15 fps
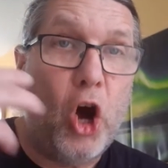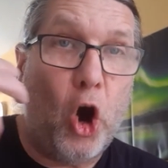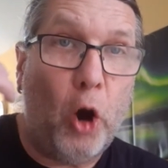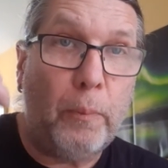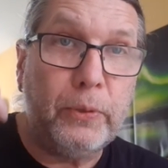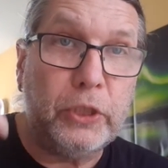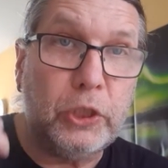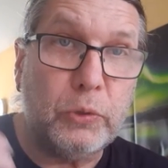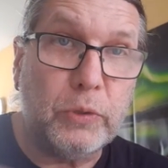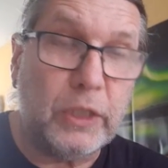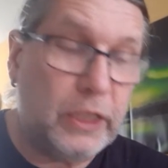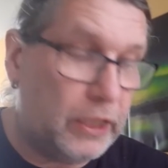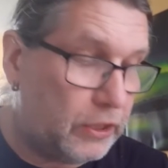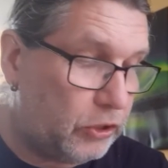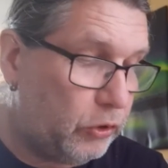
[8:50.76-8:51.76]

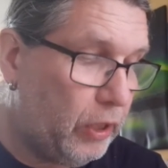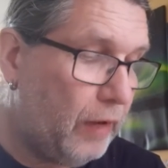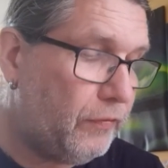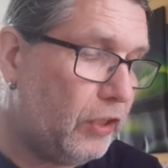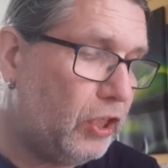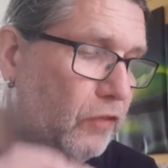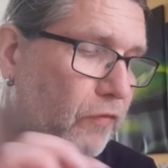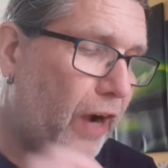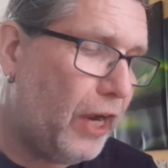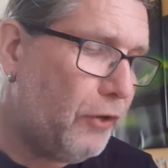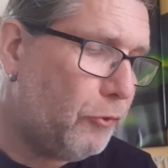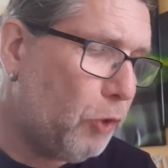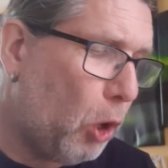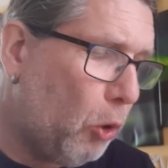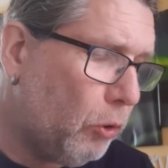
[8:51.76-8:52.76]
opportunities. You have the Divine
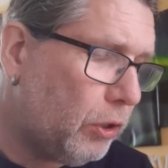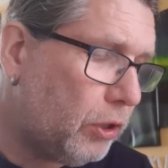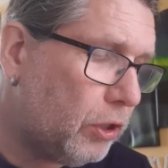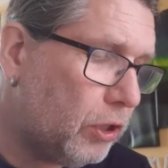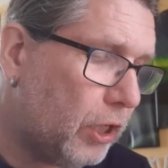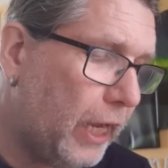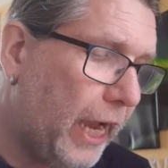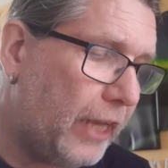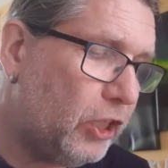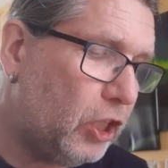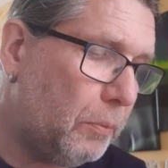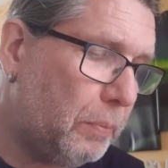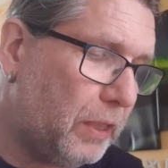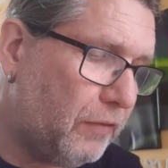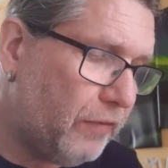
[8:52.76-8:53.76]
Rogue and
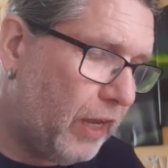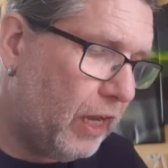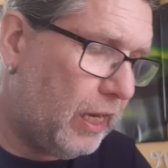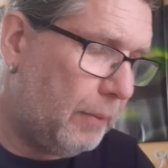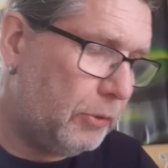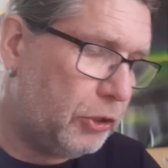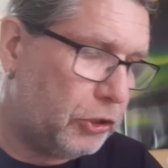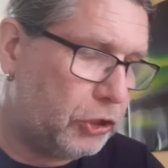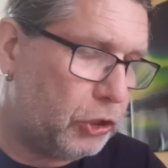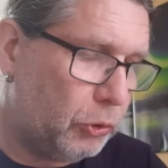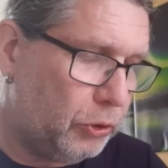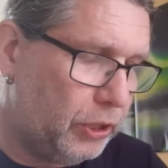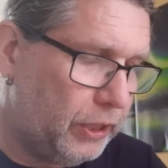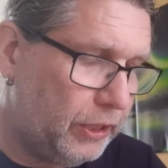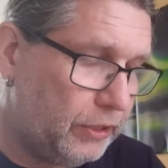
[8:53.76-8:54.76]
the Beaver. Let me just show
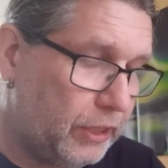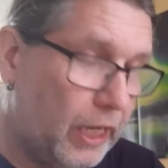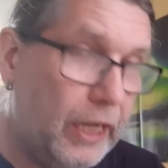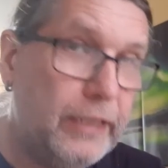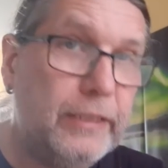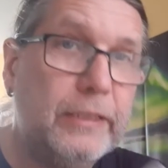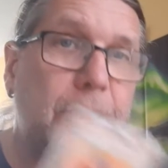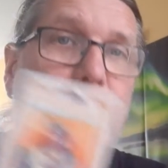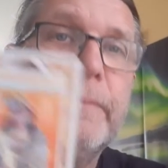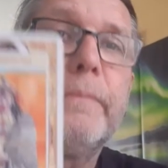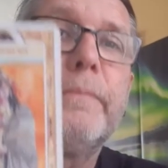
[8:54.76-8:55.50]
you these guys.